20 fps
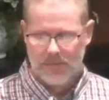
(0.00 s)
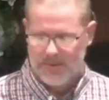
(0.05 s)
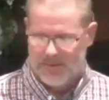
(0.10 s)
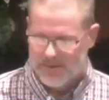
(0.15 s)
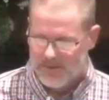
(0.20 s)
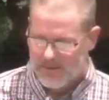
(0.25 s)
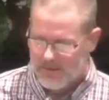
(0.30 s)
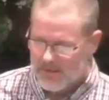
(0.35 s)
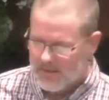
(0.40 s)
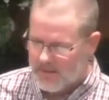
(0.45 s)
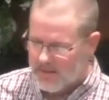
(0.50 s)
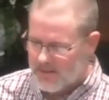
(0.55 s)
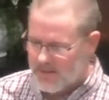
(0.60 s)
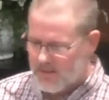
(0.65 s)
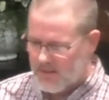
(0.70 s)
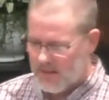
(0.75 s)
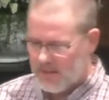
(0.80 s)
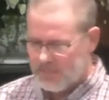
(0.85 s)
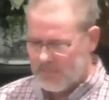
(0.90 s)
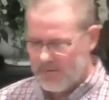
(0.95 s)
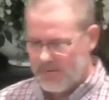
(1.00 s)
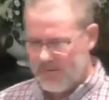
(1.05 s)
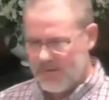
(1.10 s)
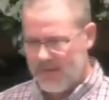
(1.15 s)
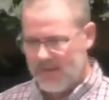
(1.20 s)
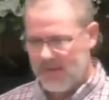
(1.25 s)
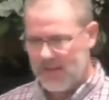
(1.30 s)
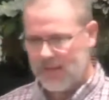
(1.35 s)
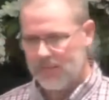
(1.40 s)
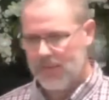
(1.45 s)
But then I stop and
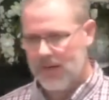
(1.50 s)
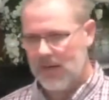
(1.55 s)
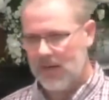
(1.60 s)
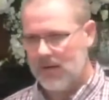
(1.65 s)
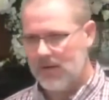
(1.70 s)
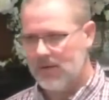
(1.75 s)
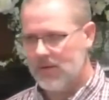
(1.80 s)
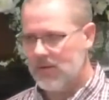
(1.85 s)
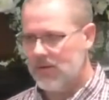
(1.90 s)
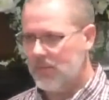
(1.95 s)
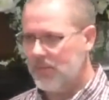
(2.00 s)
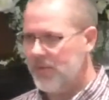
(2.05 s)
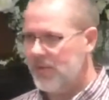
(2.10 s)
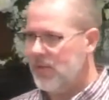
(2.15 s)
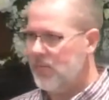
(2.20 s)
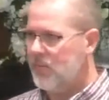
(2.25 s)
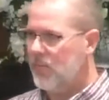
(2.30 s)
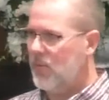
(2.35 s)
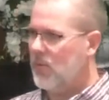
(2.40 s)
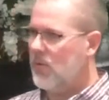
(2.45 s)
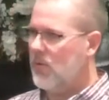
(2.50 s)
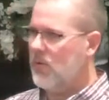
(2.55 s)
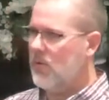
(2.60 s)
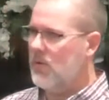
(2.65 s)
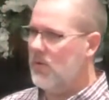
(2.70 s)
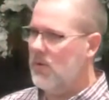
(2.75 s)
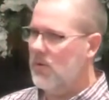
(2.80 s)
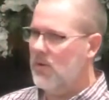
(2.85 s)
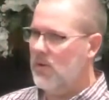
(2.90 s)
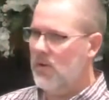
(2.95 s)
think about the people
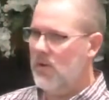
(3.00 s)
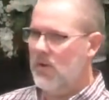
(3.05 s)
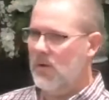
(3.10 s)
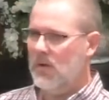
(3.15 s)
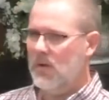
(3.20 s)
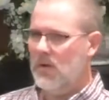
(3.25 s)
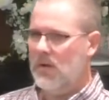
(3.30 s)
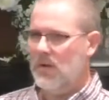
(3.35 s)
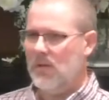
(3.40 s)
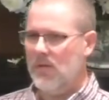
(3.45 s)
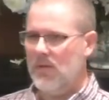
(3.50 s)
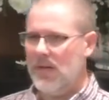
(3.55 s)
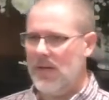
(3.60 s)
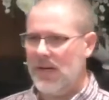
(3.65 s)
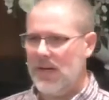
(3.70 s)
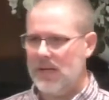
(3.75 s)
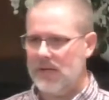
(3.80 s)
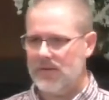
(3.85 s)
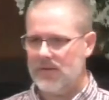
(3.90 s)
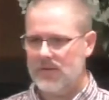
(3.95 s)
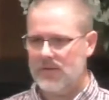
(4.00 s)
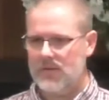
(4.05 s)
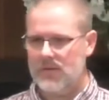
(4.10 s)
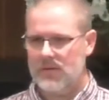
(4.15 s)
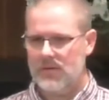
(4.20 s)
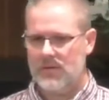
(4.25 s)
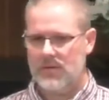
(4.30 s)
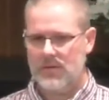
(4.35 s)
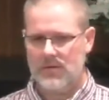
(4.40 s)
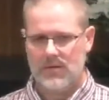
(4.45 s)
that
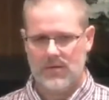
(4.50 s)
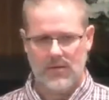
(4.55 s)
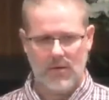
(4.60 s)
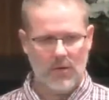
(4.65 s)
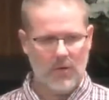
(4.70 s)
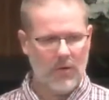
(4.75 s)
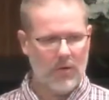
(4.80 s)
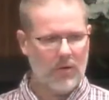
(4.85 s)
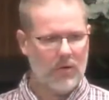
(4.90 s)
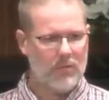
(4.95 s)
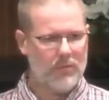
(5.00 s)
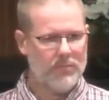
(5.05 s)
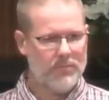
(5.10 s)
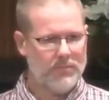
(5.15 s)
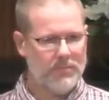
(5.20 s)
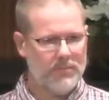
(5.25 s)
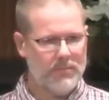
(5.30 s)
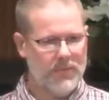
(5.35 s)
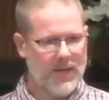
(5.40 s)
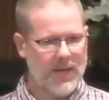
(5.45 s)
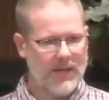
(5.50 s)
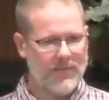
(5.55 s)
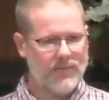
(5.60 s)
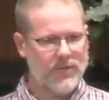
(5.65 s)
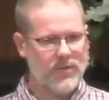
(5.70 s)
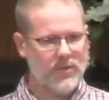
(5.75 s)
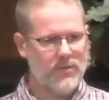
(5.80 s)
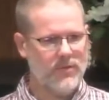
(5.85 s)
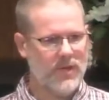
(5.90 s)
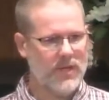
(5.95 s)
go home
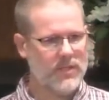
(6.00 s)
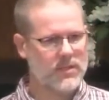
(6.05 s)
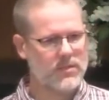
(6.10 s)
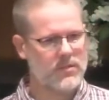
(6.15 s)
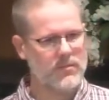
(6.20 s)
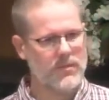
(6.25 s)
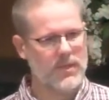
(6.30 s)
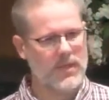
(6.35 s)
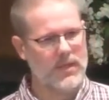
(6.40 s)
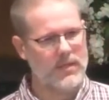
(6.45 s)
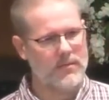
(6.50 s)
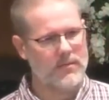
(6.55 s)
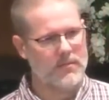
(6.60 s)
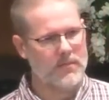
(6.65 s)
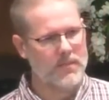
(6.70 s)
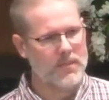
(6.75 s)
after you've asked them that.